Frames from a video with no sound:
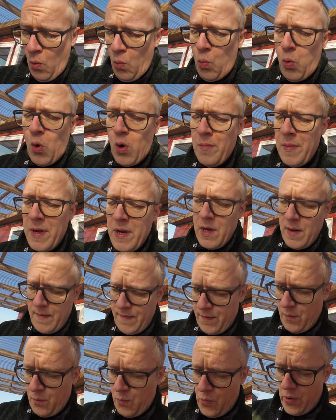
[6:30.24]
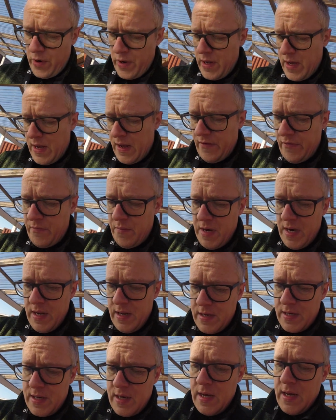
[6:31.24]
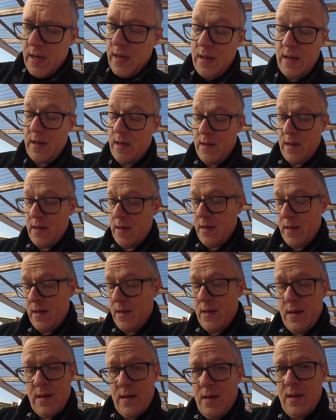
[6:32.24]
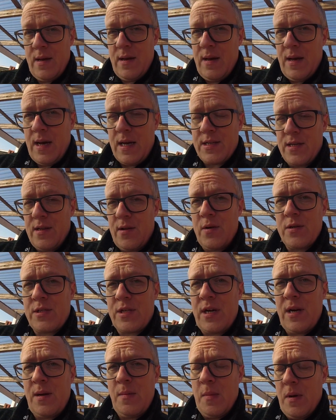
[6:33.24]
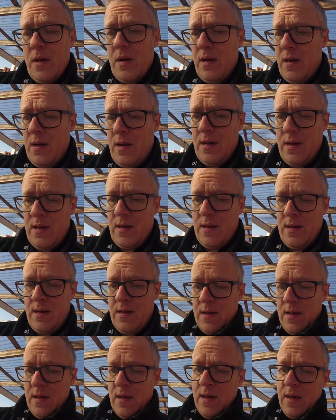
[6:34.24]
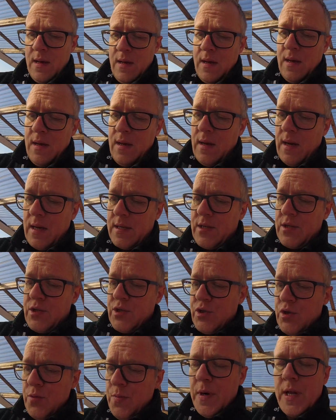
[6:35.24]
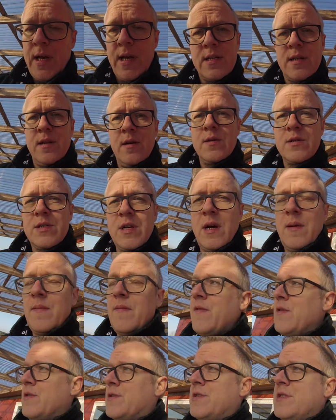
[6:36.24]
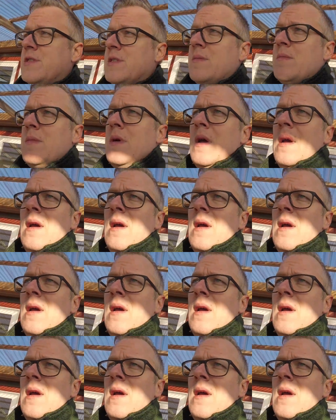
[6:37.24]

warming up for one and a half minutes. That's a long time. That's a stupid ass long time for a system.